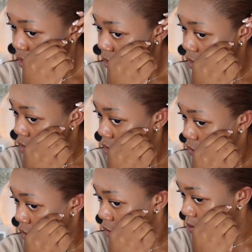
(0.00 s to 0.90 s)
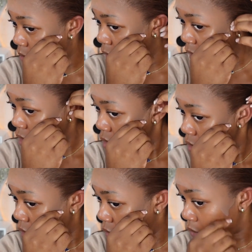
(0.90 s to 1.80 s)
This is a glueless spray,
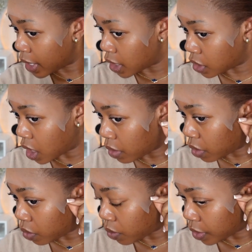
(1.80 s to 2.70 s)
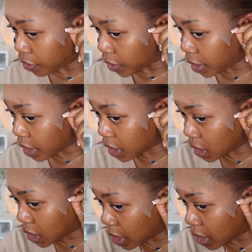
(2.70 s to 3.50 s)
you know, in case y'all are wondering. It's a